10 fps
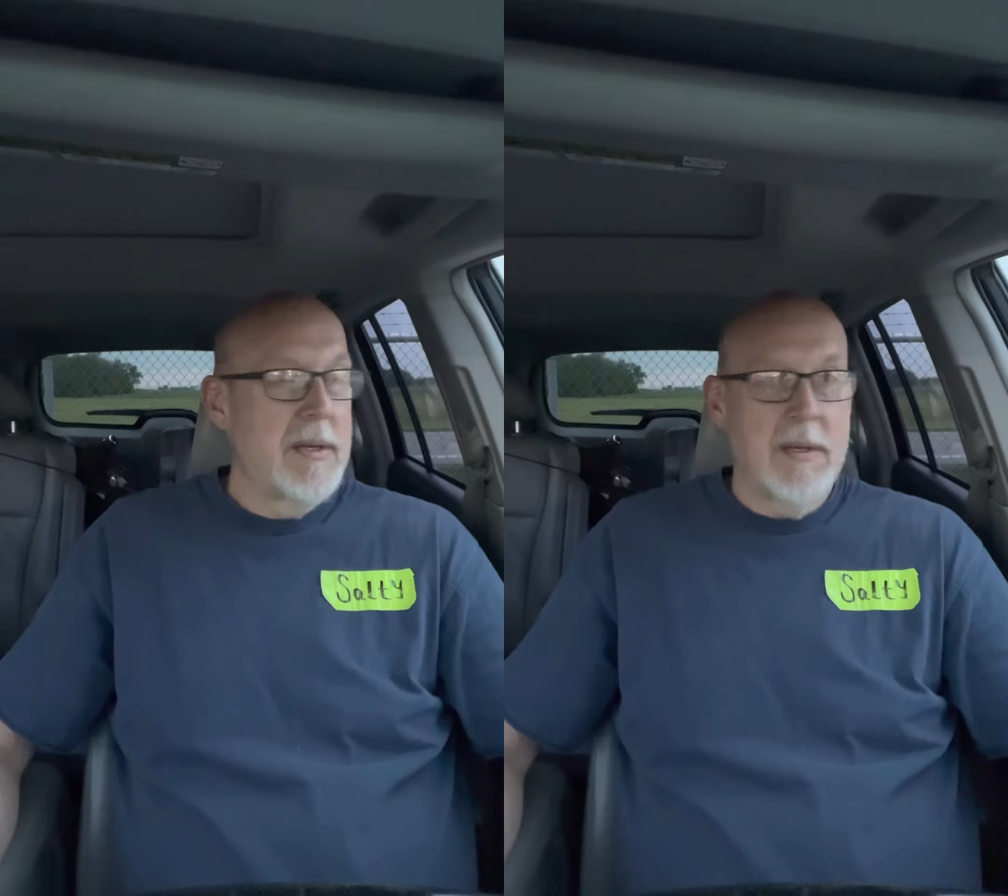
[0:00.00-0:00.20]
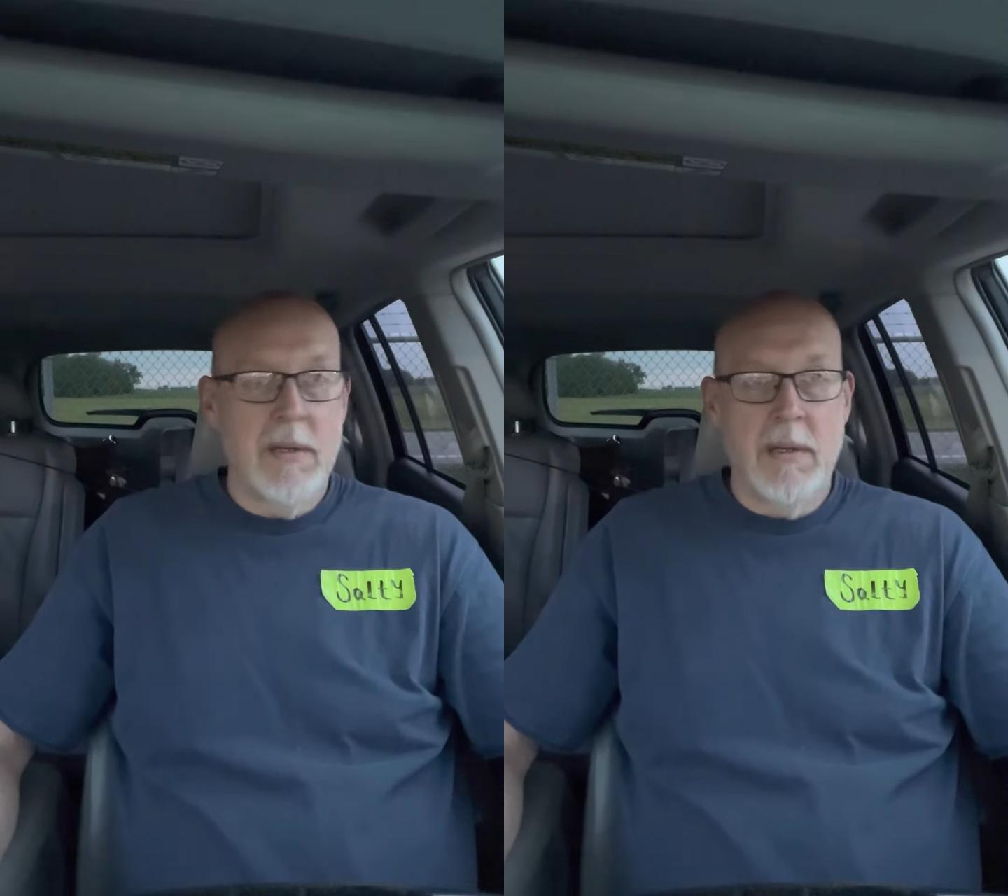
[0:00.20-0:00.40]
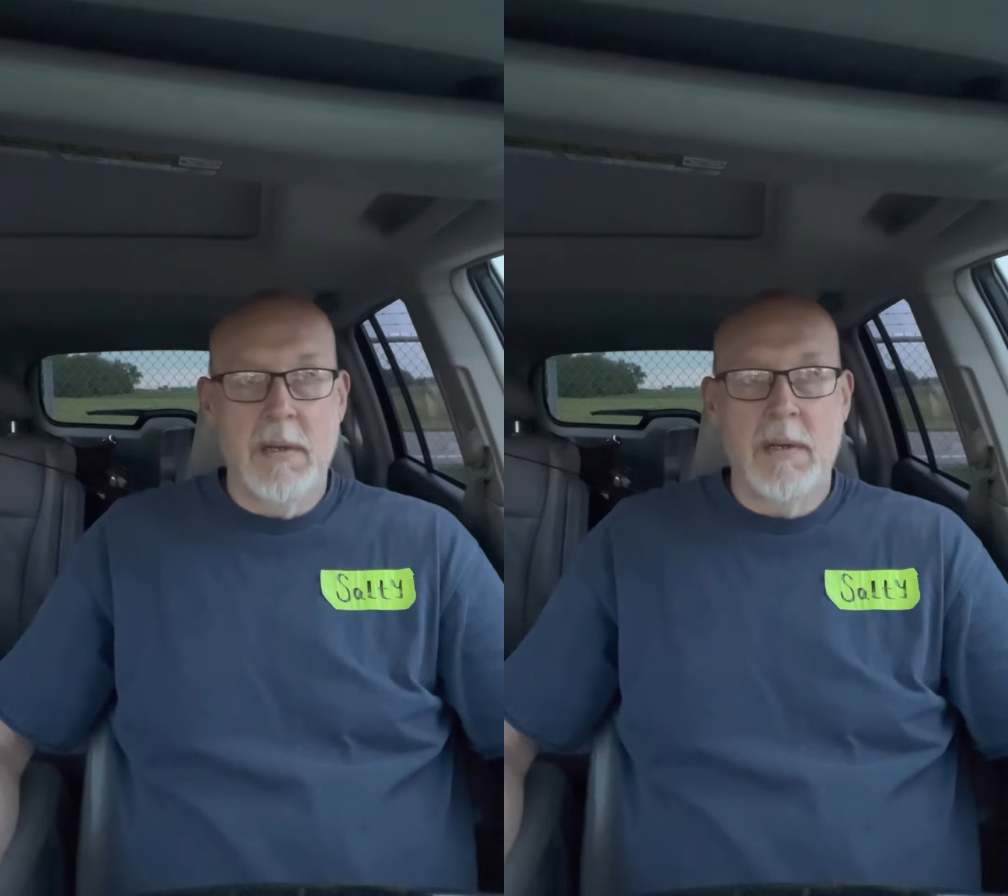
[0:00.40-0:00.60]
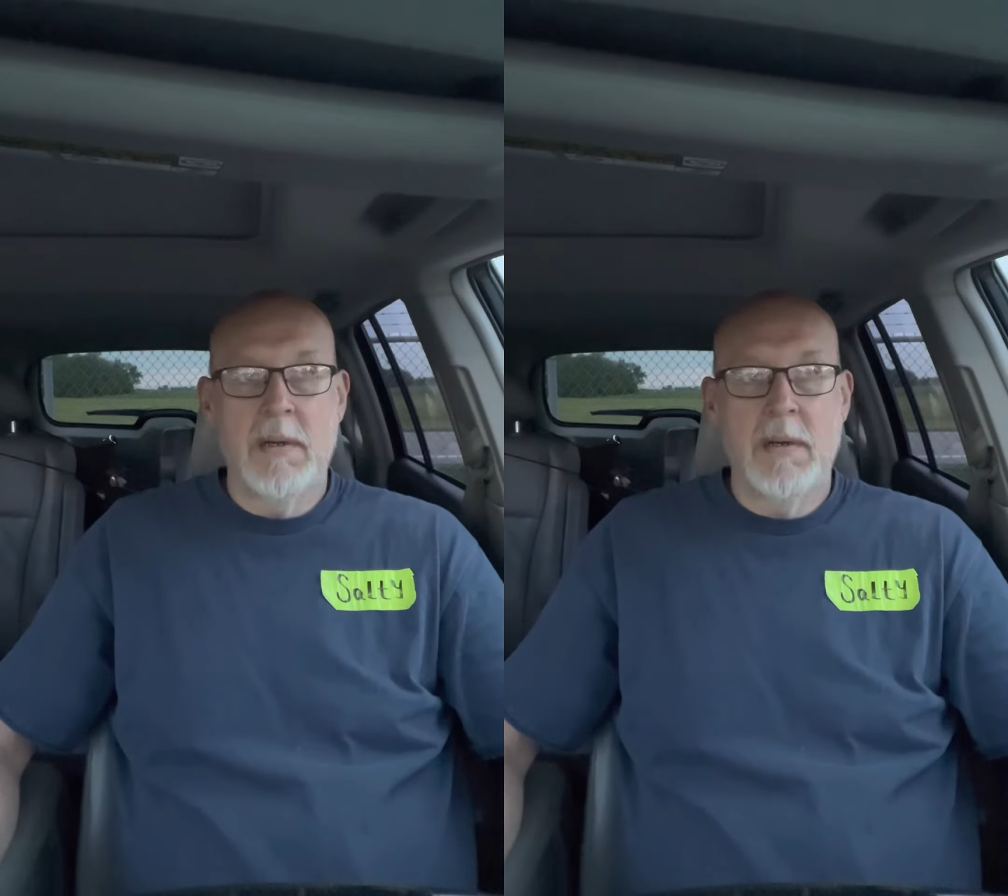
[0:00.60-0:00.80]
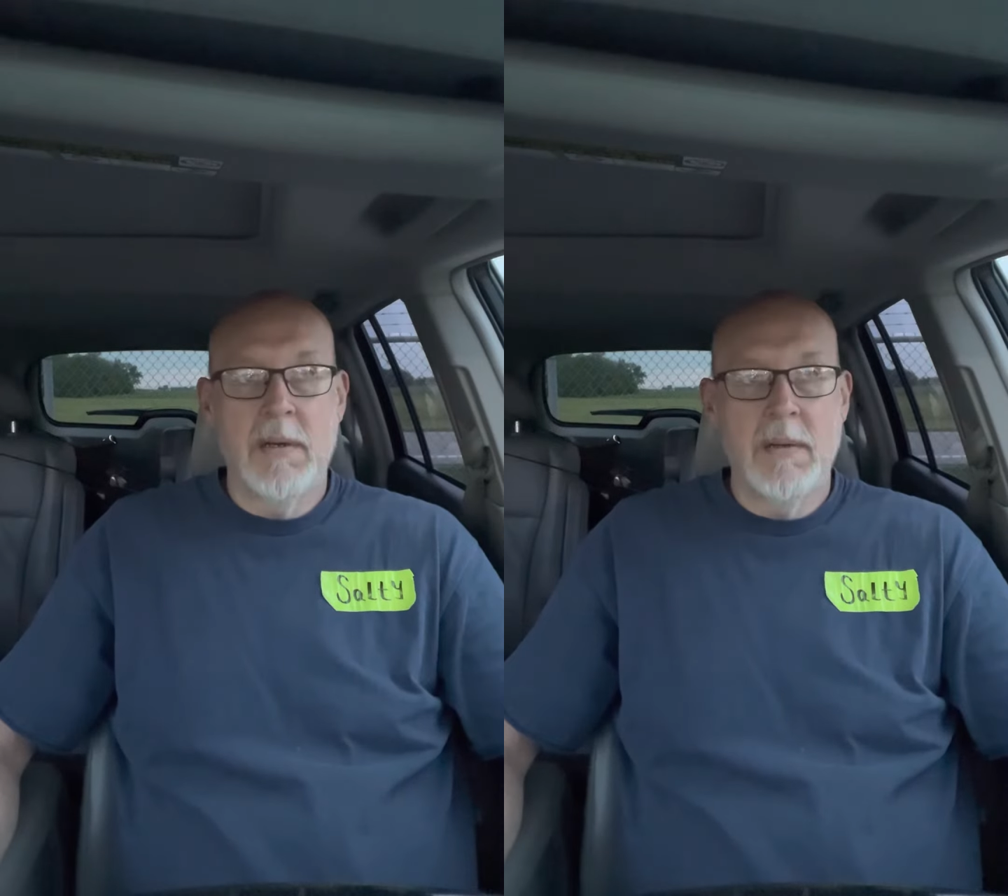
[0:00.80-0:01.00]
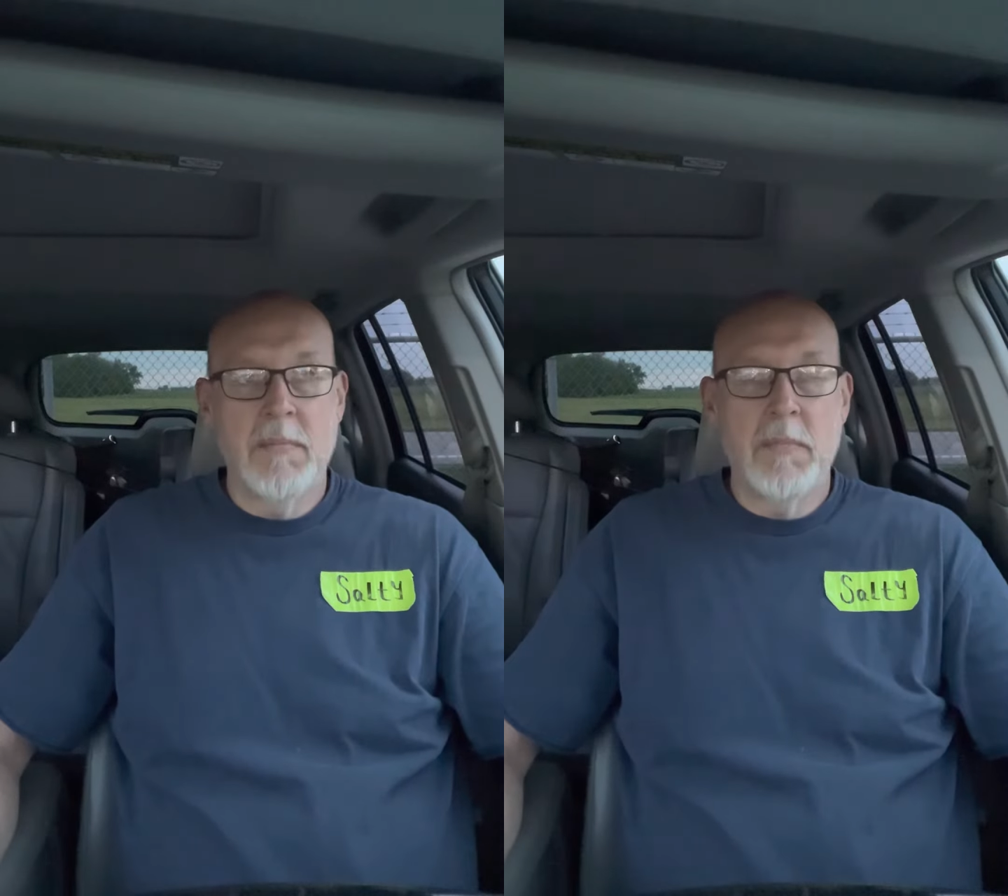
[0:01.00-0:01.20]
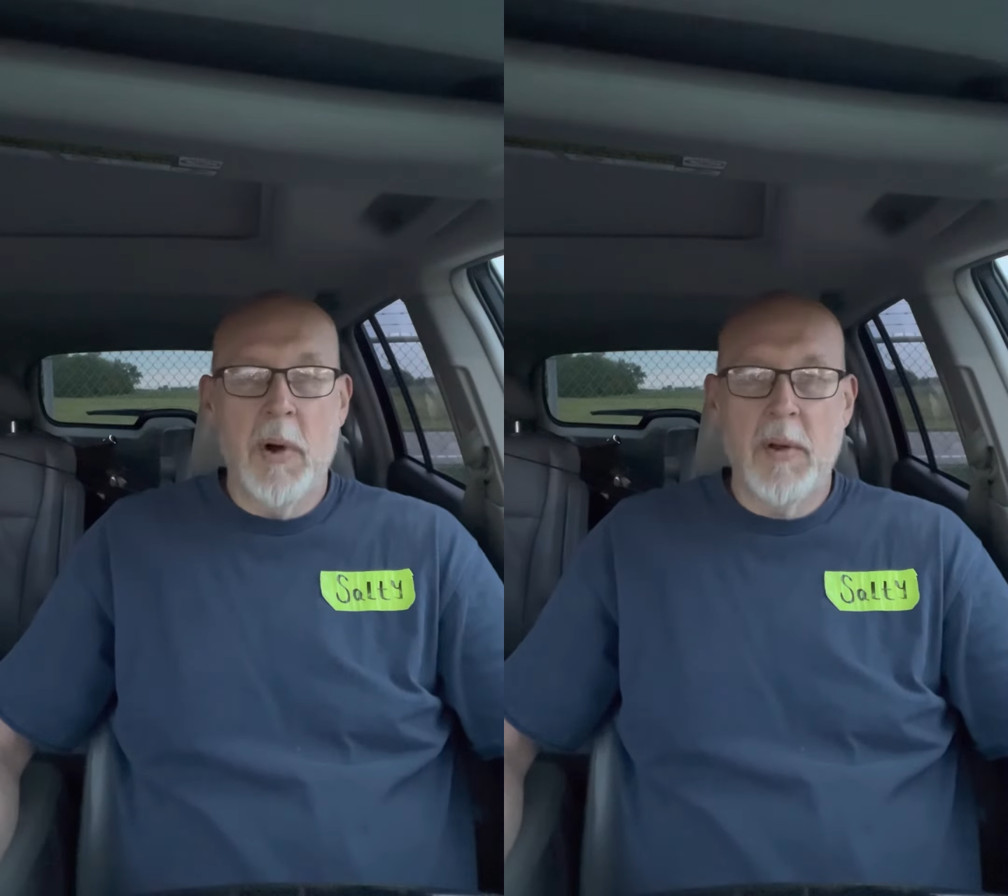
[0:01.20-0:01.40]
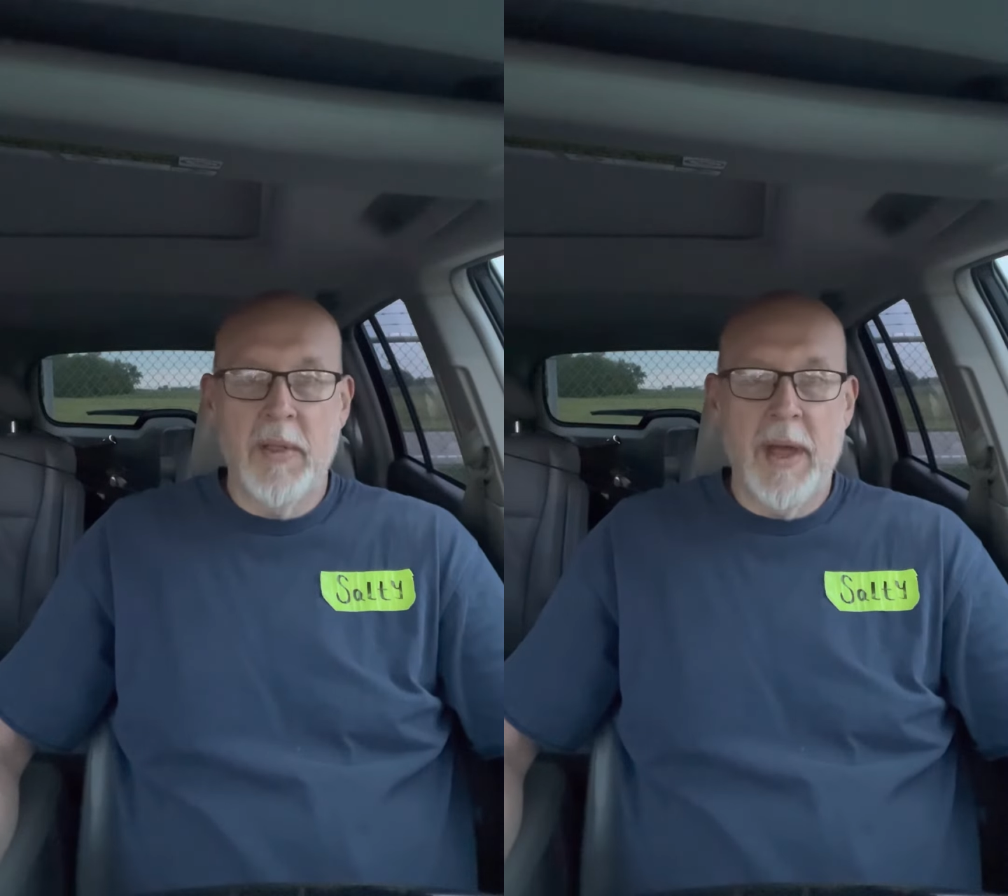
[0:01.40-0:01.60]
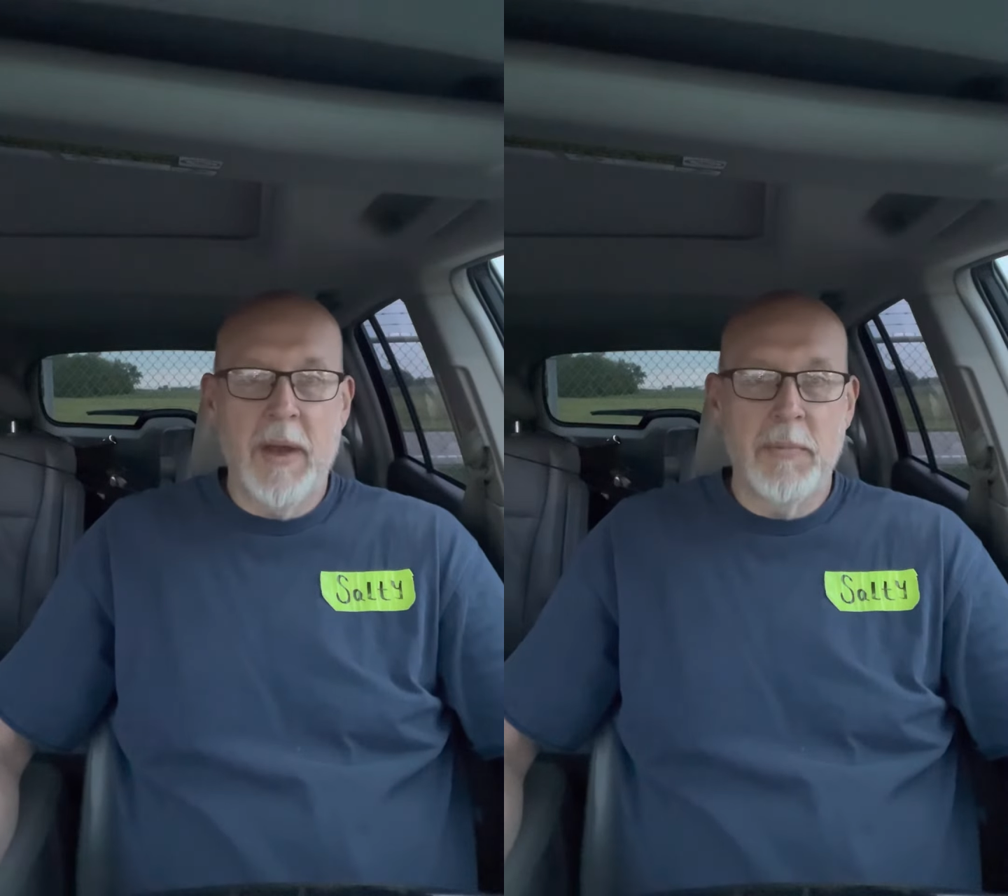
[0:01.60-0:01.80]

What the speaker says: Ugh, bulk of that